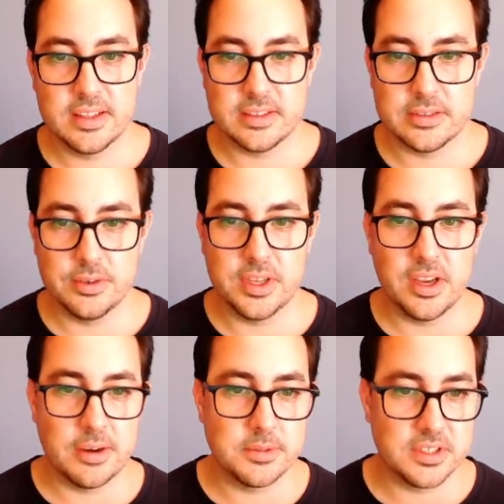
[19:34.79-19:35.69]
So here
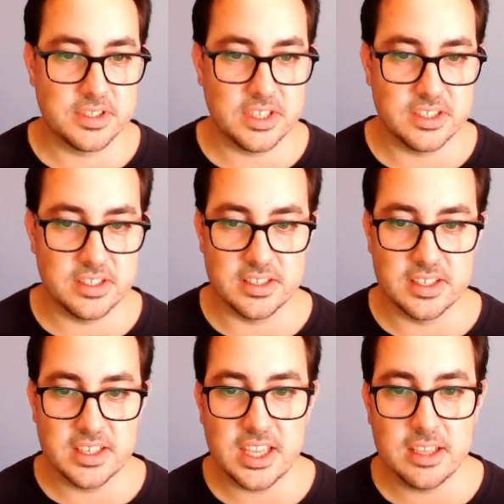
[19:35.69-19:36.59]
I'm just changing the
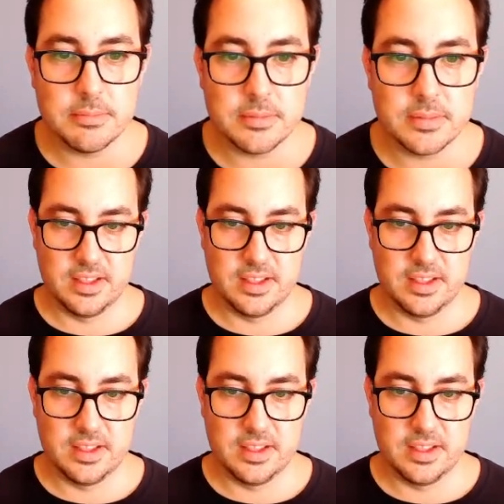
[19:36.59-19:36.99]
name.